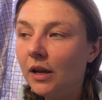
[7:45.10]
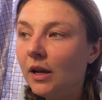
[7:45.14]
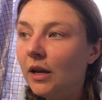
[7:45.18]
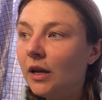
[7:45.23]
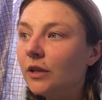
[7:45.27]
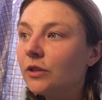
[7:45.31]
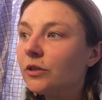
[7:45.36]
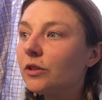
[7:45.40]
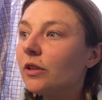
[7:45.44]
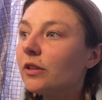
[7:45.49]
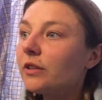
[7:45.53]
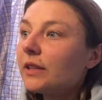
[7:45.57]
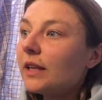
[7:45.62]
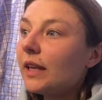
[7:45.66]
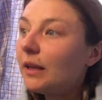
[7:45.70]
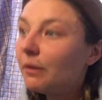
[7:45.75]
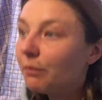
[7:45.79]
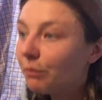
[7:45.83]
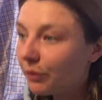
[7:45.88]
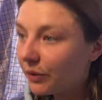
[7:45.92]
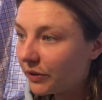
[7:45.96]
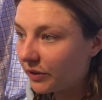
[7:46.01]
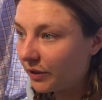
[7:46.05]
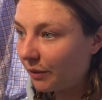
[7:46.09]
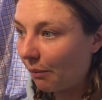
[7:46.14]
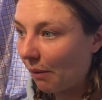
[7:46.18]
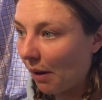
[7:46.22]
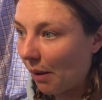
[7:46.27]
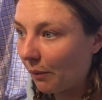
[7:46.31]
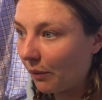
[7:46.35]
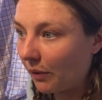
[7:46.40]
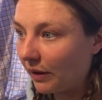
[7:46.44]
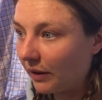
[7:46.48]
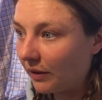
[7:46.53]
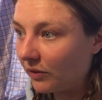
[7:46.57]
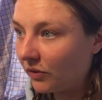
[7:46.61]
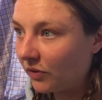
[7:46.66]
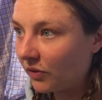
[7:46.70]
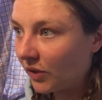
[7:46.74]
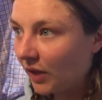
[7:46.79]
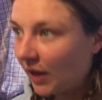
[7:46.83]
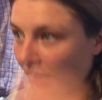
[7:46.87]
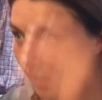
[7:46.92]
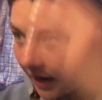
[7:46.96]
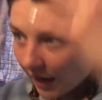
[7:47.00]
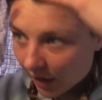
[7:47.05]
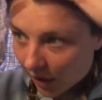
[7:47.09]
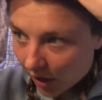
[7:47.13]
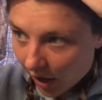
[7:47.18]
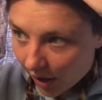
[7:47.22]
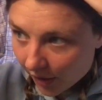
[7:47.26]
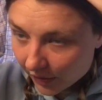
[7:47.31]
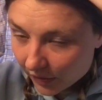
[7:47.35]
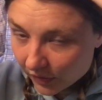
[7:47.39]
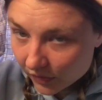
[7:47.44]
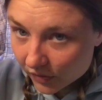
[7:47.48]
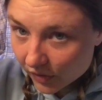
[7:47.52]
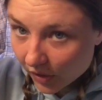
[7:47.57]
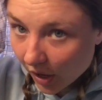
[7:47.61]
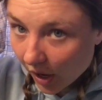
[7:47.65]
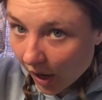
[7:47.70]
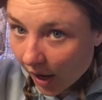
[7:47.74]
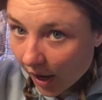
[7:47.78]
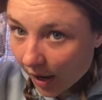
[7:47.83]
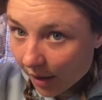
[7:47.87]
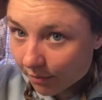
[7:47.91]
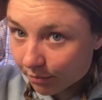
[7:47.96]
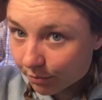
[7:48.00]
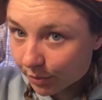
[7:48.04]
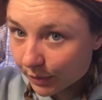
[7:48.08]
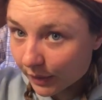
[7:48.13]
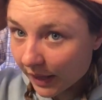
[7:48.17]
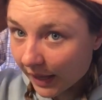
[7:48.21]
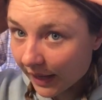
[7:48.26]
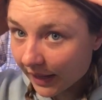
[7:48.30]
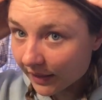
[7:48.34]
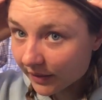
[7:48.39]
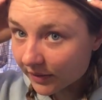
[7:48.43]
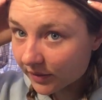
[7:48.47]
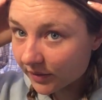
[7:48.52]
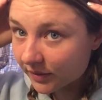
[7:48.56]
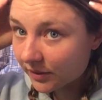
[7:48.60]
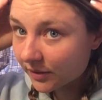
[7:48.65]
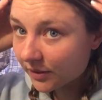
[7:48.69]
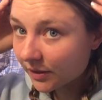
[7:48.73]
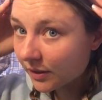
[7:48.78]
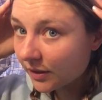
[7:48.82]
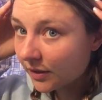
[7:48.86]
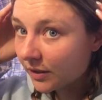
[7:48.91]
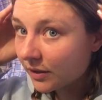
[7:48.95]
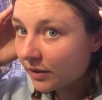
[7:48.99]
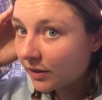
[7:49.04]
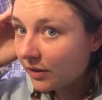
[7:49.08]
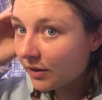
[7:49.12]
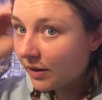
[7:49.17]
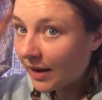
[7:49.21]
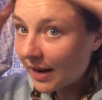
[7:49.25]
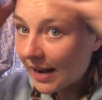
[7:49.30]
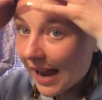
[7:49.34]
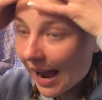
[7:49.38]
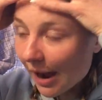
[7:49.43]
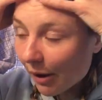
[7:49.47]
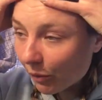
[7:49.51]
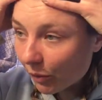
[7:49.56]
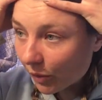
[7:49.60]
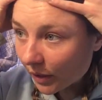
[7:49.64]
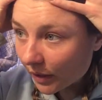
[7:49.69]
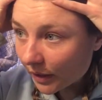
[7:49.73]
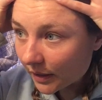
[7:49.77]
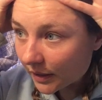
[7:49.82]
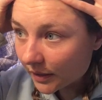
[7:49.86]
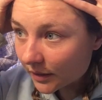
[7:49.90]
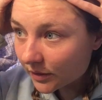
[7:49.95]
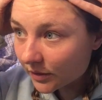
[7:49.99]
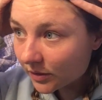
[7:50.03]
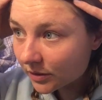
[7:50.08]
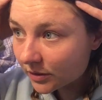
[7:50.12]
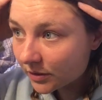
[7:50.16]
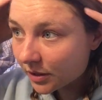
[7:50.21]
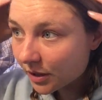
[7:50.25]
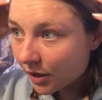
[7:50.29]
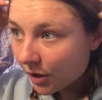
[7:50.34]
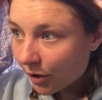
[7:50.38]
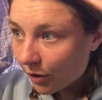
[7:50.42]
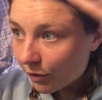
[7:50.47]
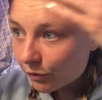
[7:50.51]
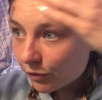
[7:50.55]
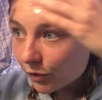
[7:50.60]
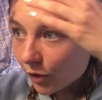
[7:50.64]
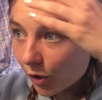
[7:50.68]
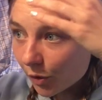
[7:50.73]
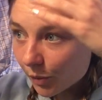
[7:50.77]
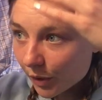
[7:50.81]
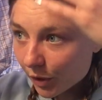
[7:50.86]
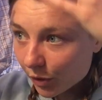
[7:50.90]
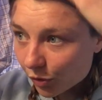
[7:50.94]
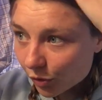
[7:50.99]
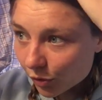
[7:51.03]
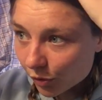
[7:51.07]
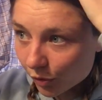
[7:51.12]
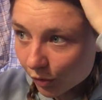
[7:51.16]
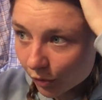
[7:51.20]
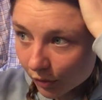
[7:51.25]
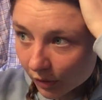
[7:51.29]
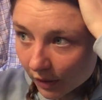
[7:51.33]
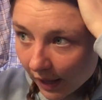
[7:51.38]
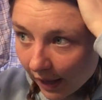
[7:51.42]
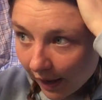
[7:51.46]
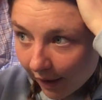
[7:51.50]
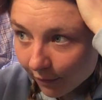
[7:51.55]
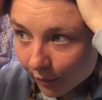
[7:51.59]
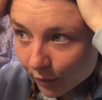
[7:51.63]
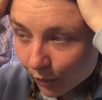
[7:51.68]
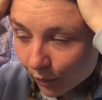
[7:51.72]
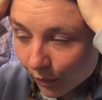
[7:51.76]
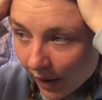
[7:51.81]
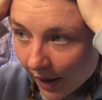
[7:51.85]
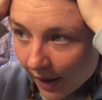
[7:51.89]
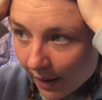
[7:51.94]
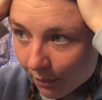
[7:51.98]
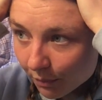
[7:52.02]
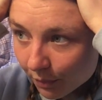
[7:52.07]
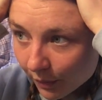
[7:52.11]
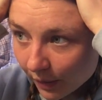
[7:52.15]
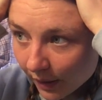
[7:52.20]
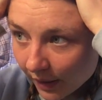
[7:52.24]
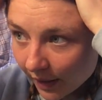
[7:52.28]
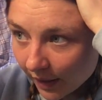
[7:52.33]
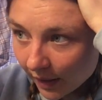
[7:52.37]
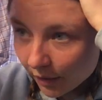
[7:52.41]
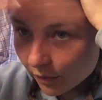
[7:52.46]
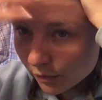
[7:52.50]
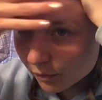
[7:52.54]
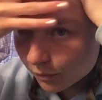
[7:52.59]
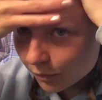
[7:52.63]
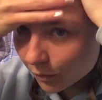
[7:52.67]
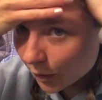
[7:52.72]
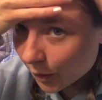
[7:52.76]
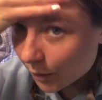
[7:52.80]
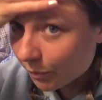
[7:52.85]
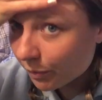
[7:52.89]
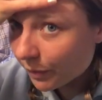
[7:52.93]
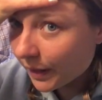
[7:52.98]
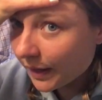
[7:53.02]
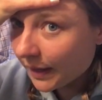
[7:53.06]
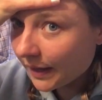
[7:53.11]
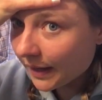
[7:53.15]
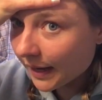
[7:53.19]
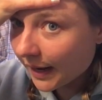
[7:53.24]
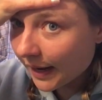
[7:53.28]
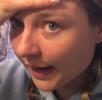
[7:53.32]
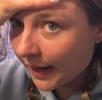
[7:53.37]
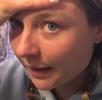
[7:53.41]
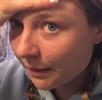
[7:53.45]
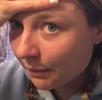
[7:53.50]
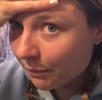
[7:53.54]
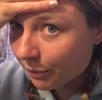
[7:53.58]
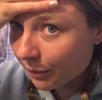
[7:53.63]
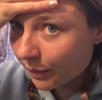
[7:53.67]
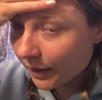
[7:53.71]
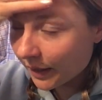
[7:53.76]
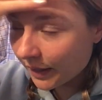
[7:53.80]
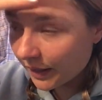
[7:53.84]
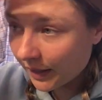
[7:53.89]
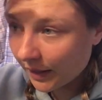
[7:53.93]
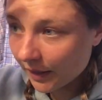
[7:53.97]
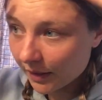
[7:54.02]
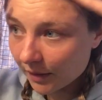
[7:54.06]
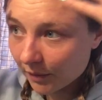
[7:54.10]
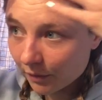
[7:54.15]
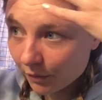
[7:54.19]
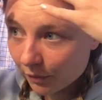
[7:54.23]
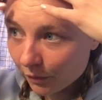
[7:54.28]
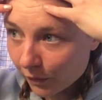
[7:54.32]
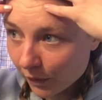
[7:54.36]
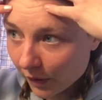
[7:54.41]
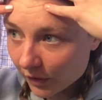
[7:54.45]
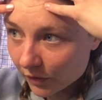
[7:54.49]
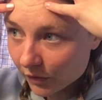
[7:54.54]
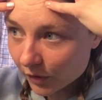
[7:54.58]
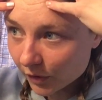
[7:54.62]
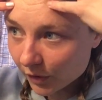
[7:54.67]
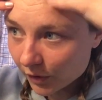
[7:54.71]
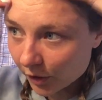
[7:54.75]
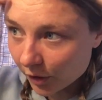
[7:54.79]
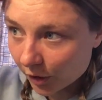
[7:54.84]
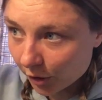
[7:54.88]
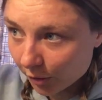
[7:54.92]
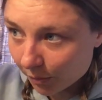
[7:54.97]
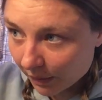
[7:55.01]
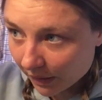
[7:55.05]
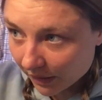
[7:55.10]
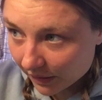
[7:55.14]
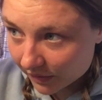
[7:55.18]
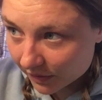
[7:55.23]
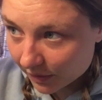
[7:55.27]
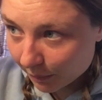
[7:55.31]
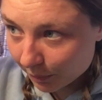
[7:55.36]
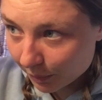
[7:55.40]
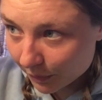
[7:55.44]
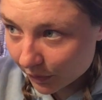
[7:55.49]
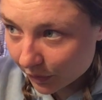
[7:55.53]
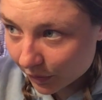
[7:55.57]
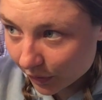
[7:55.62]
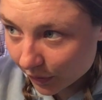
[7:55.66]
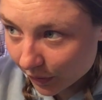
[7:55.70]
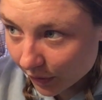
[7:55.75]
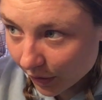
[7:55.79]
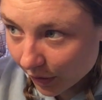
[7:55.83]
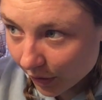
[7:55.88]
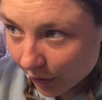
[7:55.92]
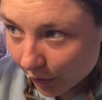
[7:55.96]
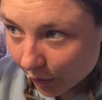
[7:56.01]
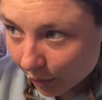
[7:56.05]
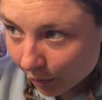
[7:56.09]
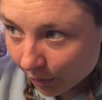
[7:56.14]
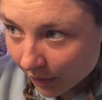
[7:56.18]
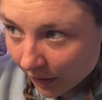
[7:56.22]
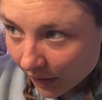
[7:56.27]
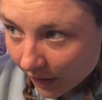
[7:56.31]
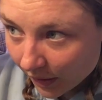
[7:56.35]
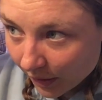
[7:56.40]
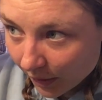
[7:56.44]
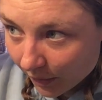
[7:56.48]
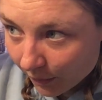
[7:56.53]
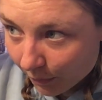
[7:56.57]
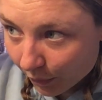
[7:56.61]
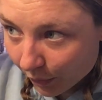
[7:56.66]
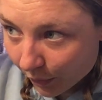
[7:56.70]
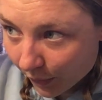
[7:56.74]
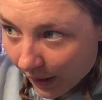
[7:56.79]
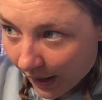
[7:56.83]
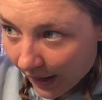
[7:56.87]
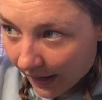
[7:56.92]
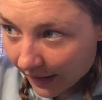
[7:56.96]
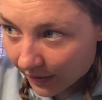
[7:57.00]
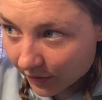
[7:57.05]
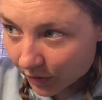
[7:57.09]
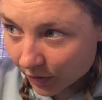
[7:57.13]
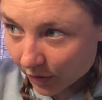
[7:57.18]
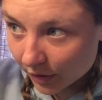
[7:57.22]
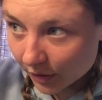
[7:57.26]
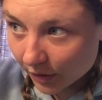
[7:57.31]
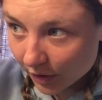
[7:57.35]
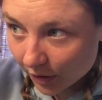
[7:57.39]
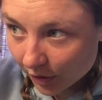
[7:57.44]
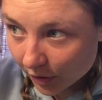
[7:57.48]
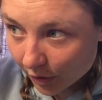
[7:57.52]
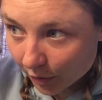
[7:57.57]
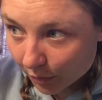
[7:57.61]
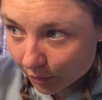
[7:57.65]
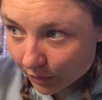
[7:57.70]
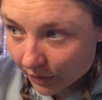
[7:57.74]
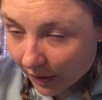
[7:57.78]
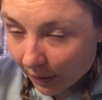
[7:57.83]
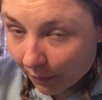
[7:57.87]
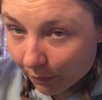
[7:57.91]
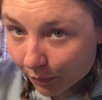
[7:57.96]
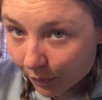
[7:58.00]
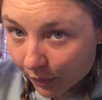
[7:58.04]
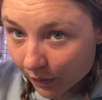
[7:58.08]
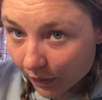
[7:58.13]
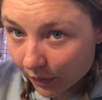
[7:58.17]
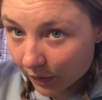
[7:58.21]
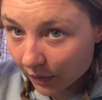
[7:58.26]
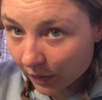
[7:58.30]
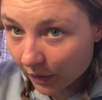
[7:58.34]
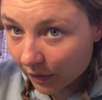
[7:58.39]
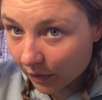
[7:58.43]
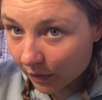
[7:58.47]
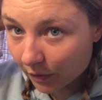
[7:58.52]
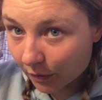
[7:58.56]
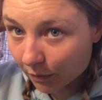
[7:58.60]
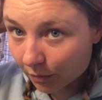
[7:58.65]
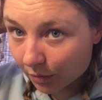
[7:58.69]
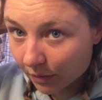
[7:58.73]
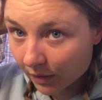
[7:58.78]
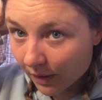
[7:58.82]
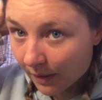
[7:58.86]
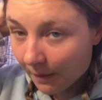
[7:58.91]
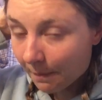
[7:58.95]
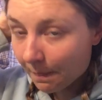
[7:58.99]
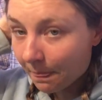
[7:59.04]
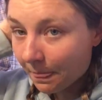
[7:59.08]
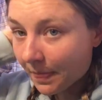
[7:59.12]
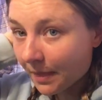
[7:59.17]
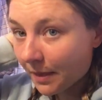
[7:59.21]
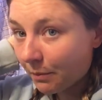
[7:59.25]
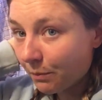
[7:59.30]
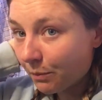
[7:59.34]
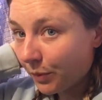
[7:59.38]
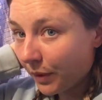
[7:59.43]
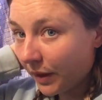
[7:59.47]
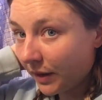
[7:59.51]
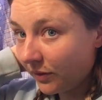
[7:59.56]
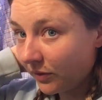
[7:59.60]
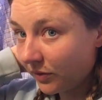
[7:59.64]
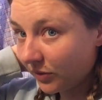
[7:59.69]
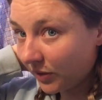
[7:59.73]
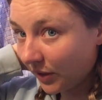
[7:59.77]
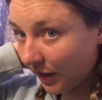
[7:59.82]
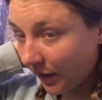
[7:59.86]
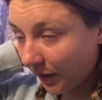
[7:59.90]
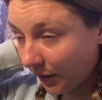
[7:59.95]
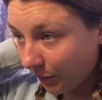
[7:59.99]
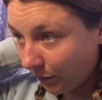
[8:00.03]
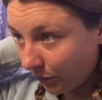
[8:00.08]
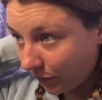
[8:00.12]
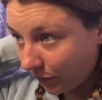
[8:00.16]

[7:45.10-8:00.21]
So these implicit memories and all these complex networks flowing through left, right brain, forebrain, hindbrain, frontal lobe, occipital lobe, parietal lobe, temporal lobe, brainstem,